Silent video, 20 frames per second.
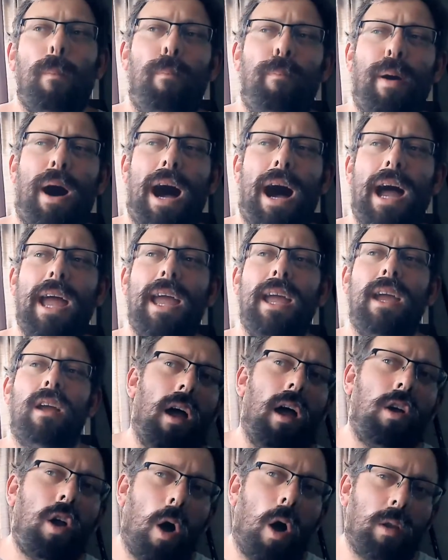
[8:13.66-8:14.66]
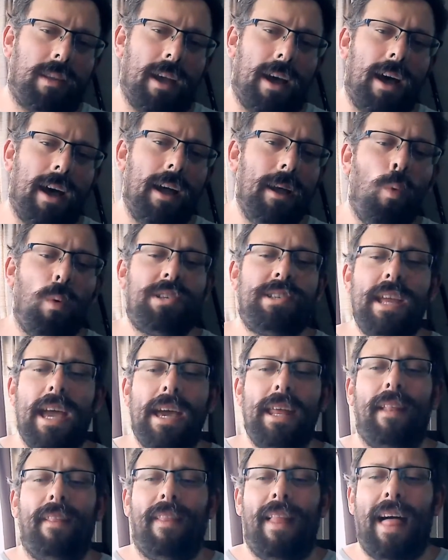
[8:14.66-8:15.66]
by Gouta, which
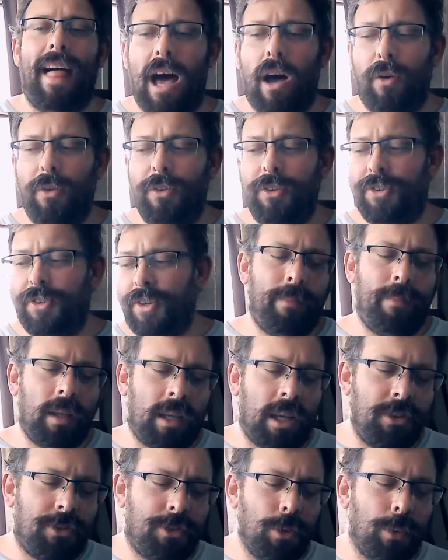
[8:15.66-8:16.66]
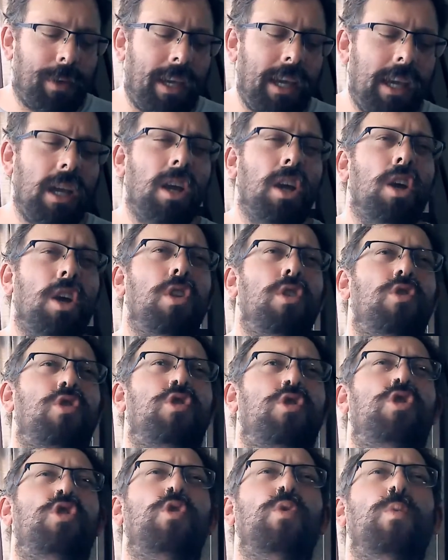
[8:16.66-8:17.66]
then allows Kazuki
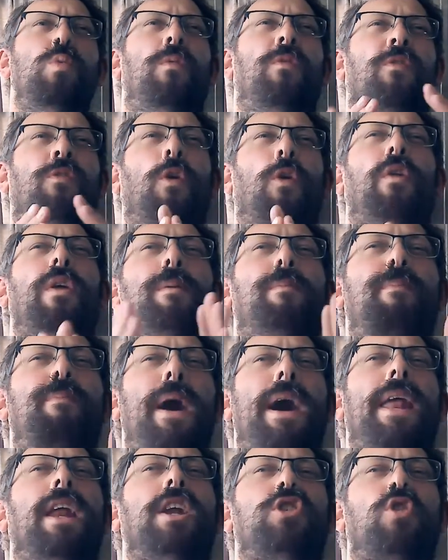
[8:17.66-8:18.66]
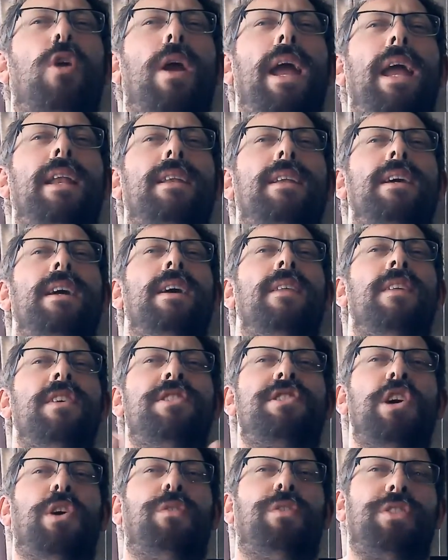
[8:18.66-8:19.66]
to fully penetrate the
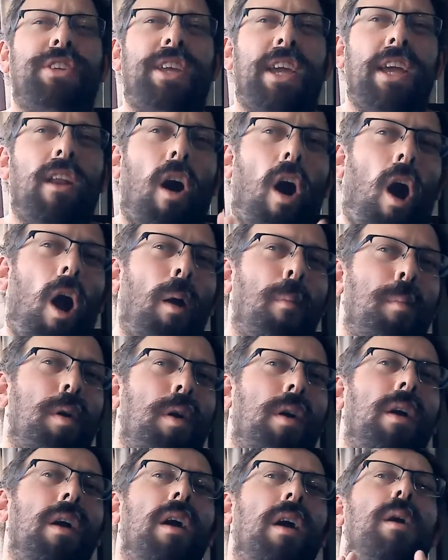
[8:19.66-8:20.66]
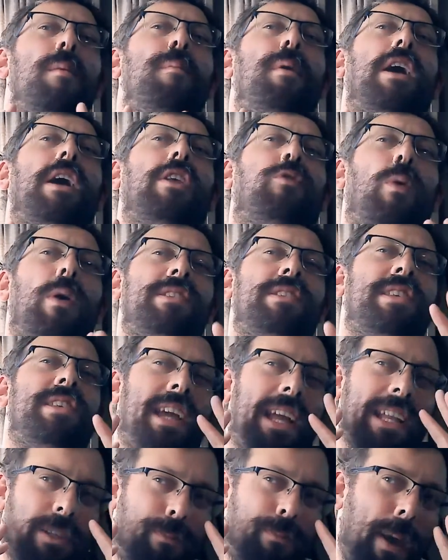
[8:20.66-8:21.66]
Silver Skin armor, because once it
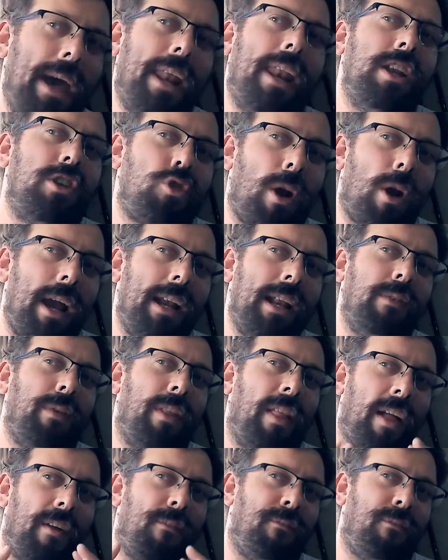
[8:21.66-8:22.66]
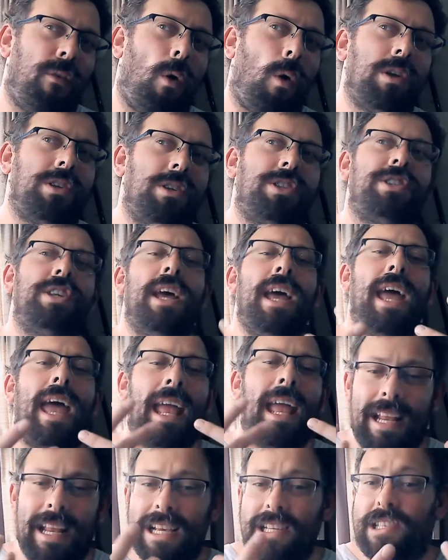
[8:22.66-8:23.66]
gets penetrated with a force,
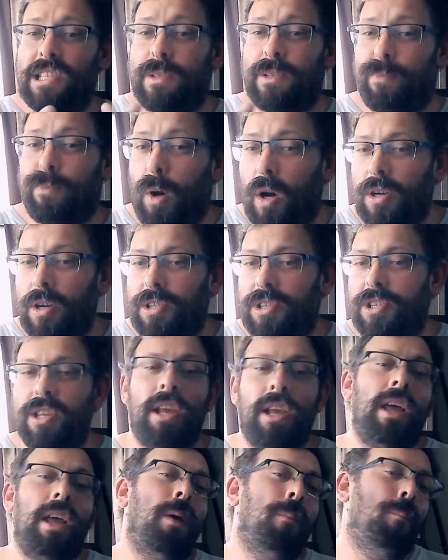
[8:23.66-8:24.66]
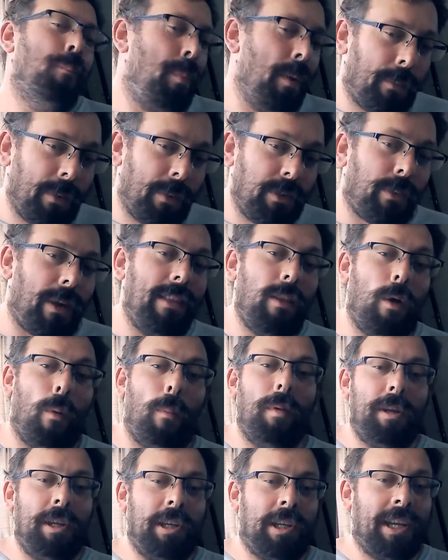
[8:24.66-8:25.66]
it does disperse. But the reason why
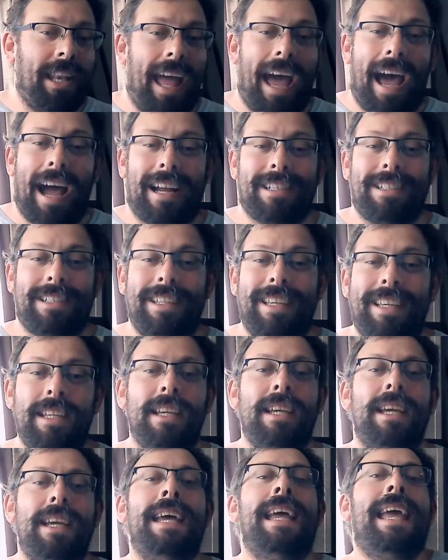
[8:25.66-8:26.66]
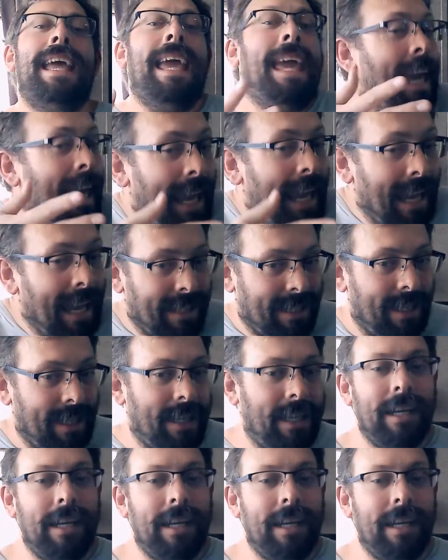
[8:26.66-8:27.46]
nobody could actually hit